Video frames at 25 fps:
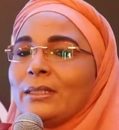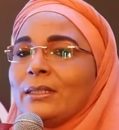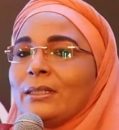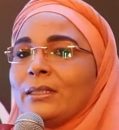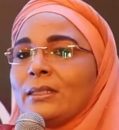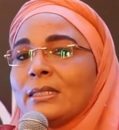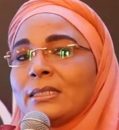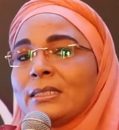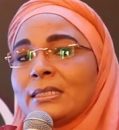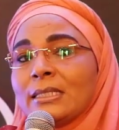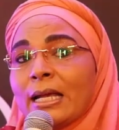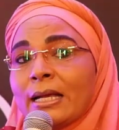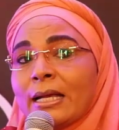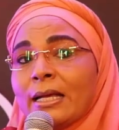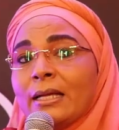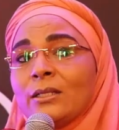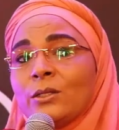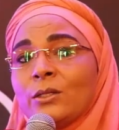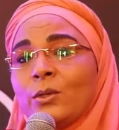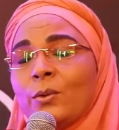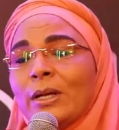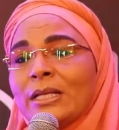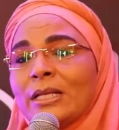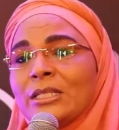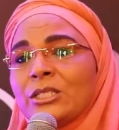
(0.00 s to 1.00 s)
The second
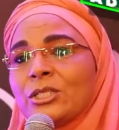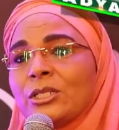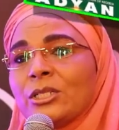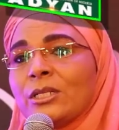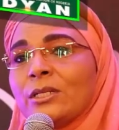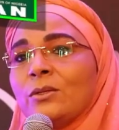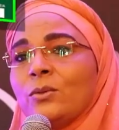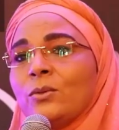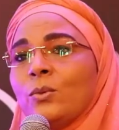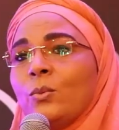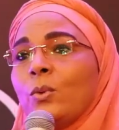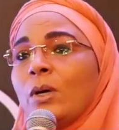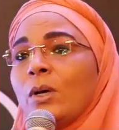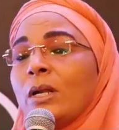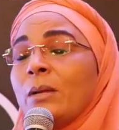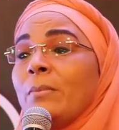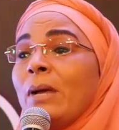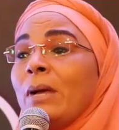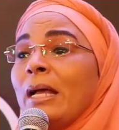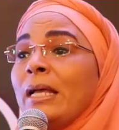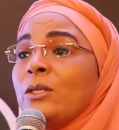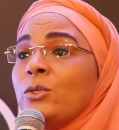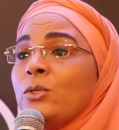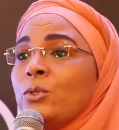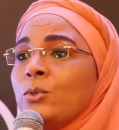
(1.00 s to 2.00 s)
question, what am
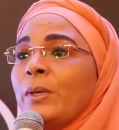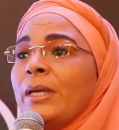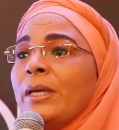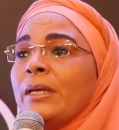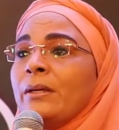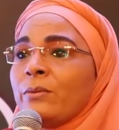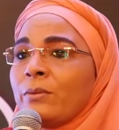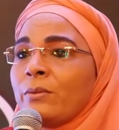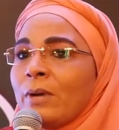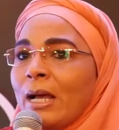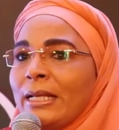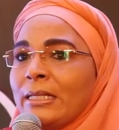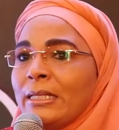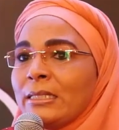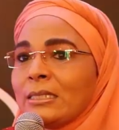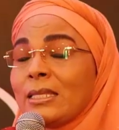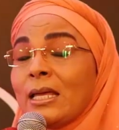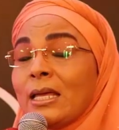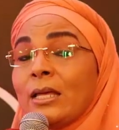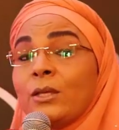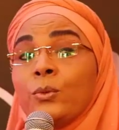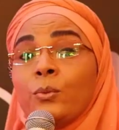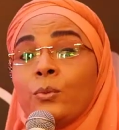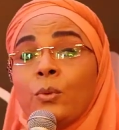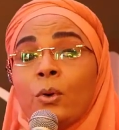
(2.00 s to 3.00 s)
I doing right
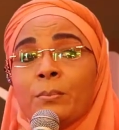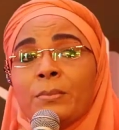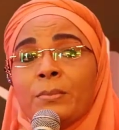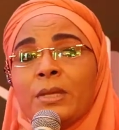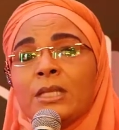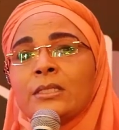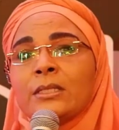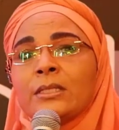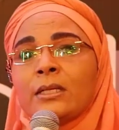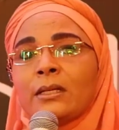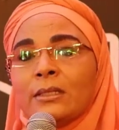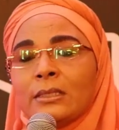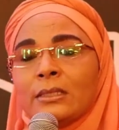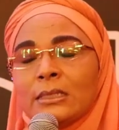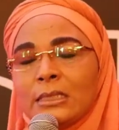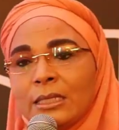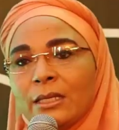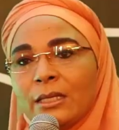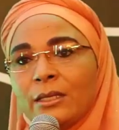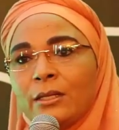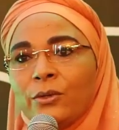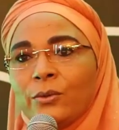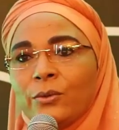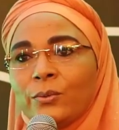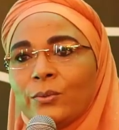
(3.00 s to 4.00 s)
that you want me to
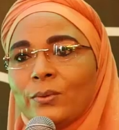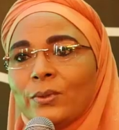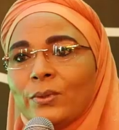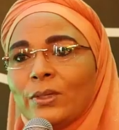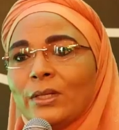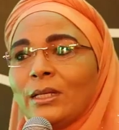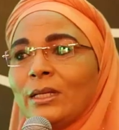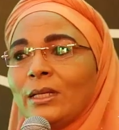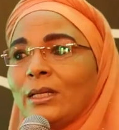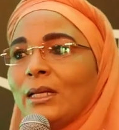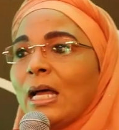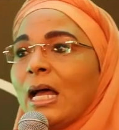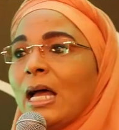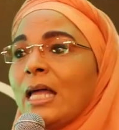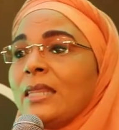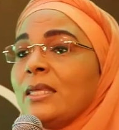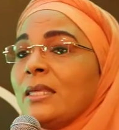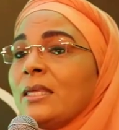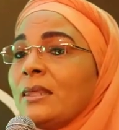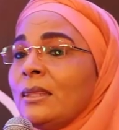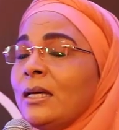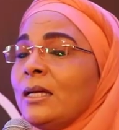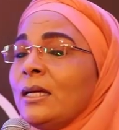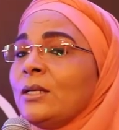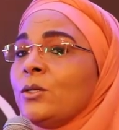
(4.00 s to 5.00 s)
continue? And the
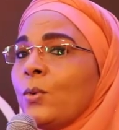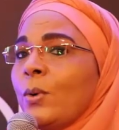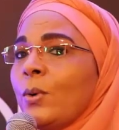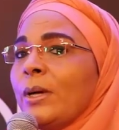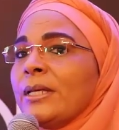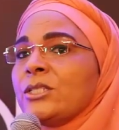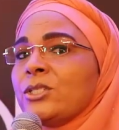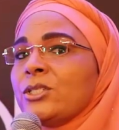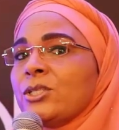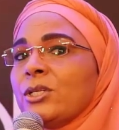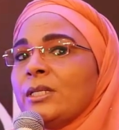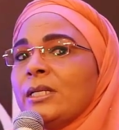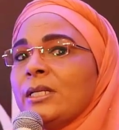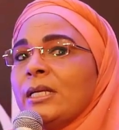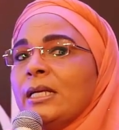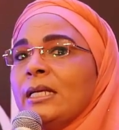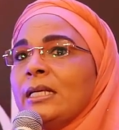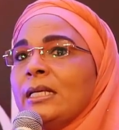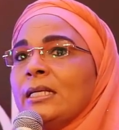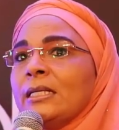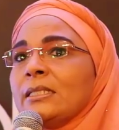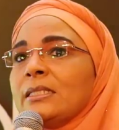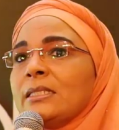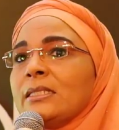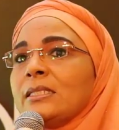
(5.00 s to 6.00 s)
third question
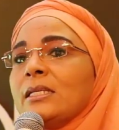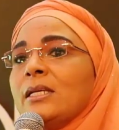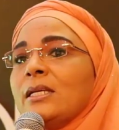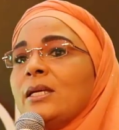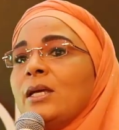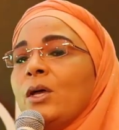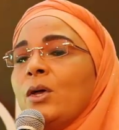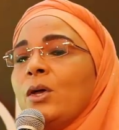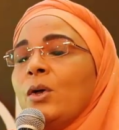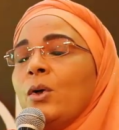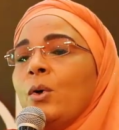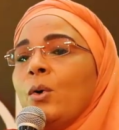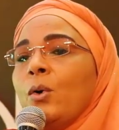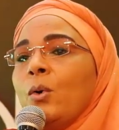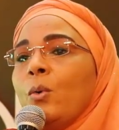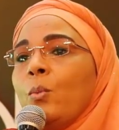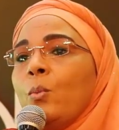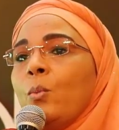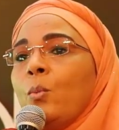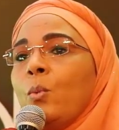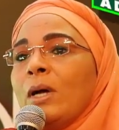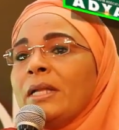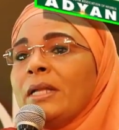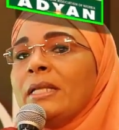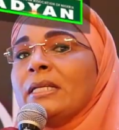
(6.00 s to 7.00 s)
is,
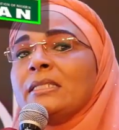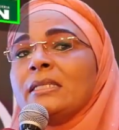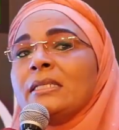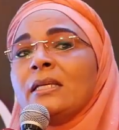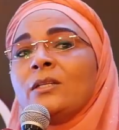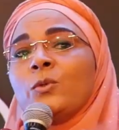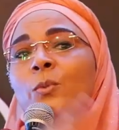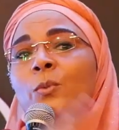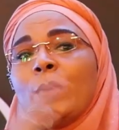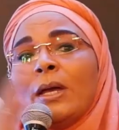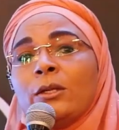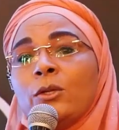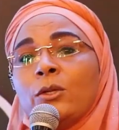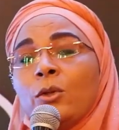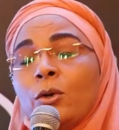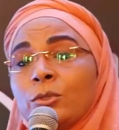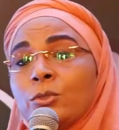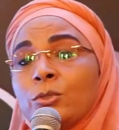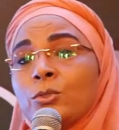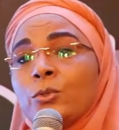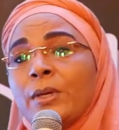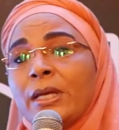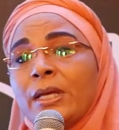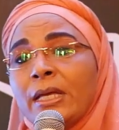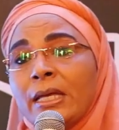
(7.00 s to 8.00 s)
what is it we're
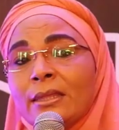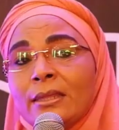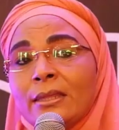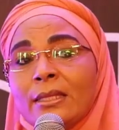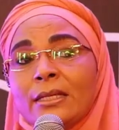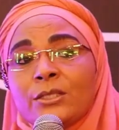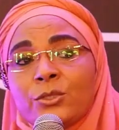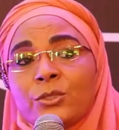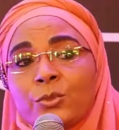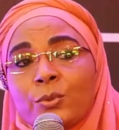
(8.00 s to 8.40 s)
not doing in this